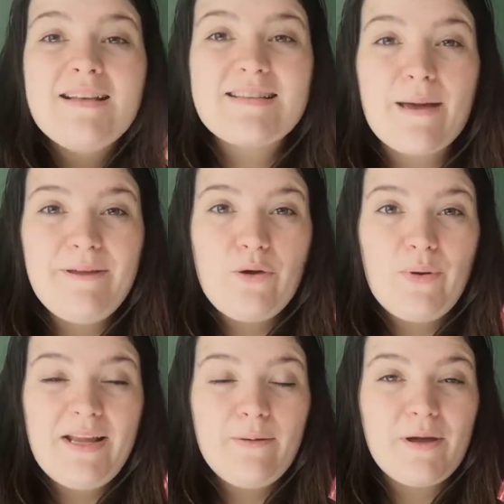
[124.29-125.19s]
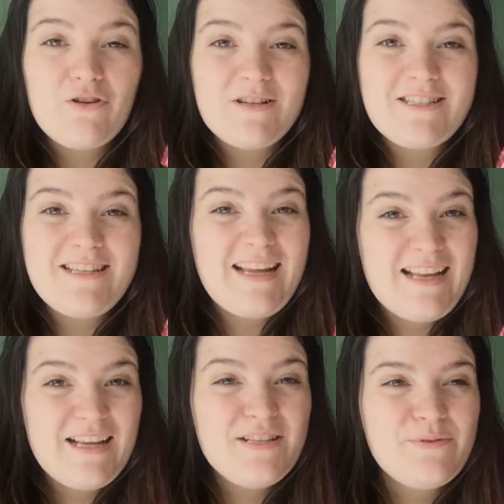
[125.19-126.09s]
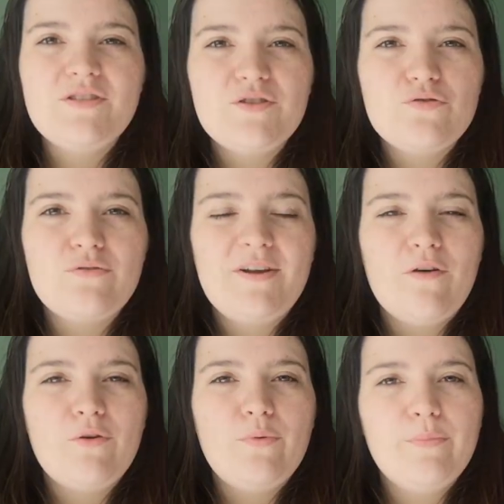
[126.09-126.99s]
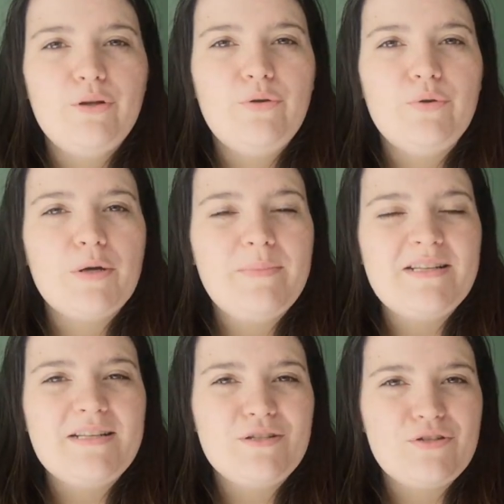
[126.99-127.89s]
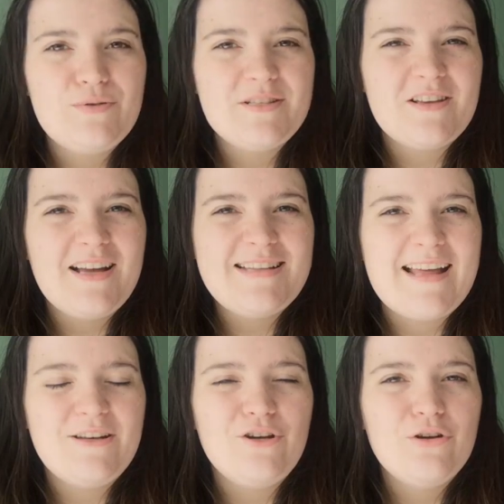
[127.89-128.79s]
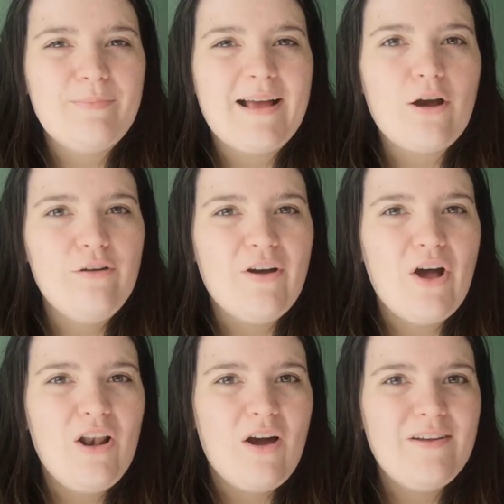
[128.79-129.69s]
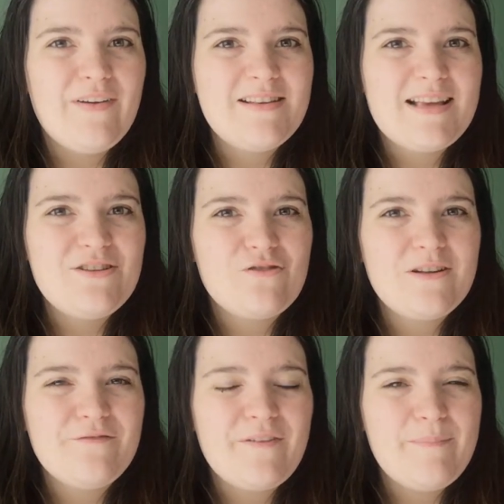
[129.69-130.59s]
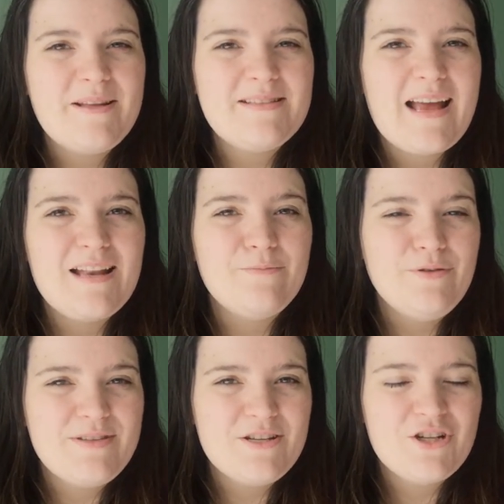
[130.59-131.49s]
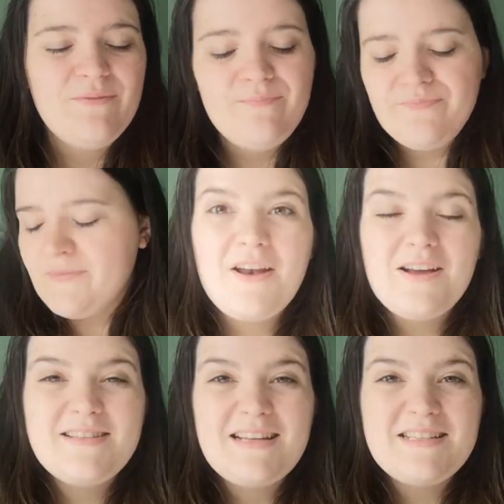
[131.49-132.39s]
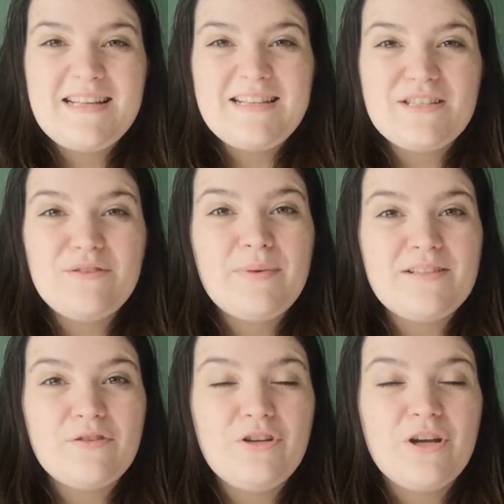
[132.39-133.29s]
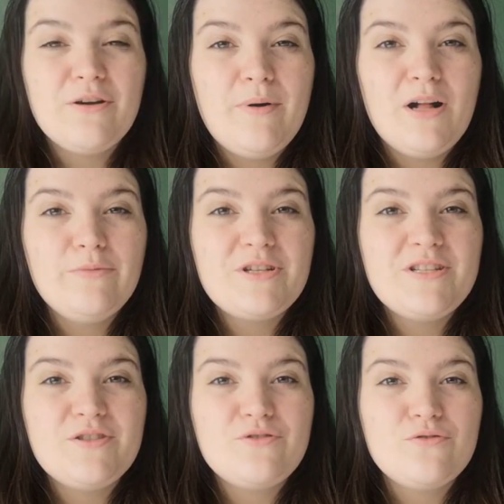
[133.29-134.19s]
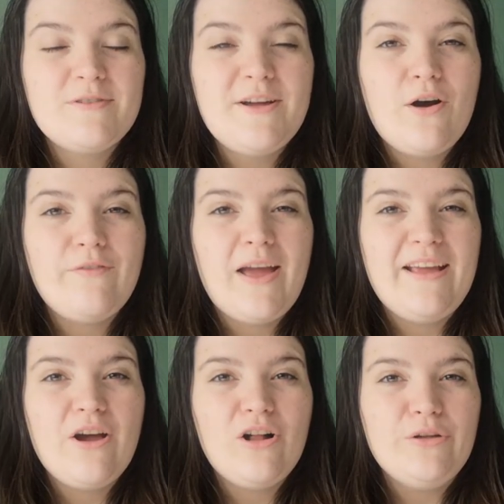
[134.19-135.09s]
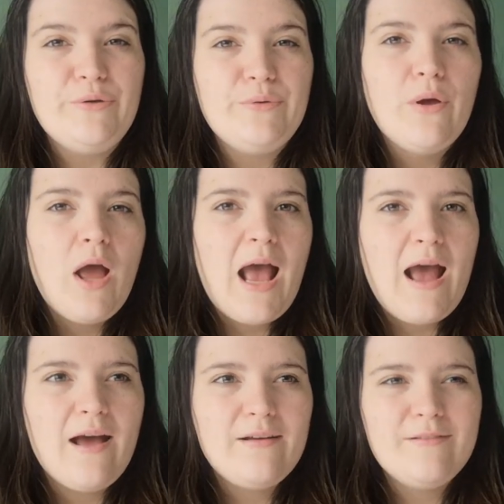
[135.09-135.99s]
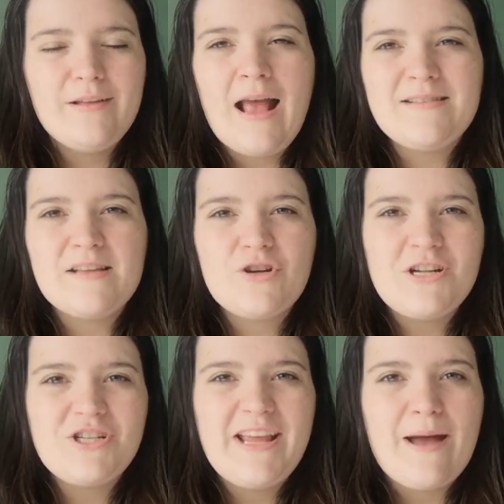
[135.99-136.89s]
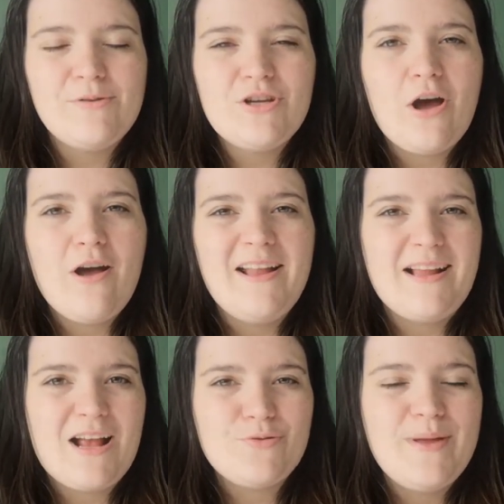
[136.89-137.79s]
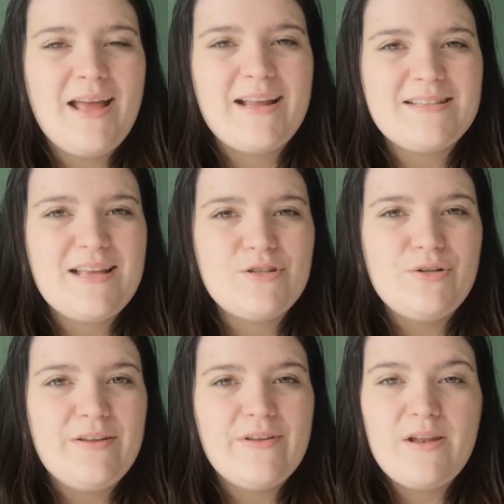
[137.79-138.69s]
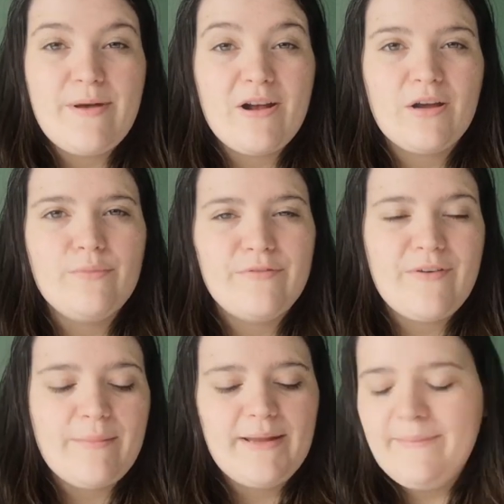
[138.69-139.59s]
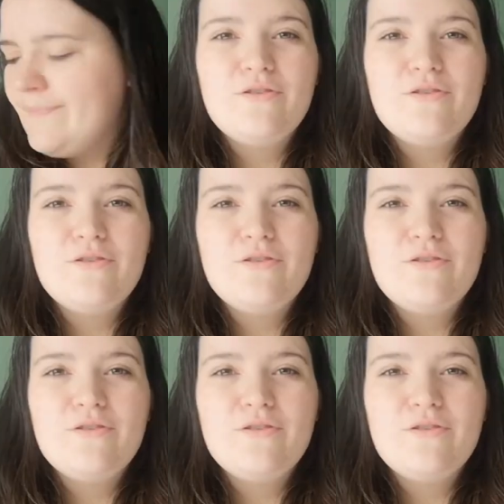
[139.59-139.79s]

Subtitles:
Scabby Queen by Kirsten Innes, which is the story of a woman who committed suicide and a look back over her life as a strident feminist and musician. An Isolated Incident by Soniah, which is the story of a girl who has a tragedy happen to her in Kashmir and gets sent to live in America with family.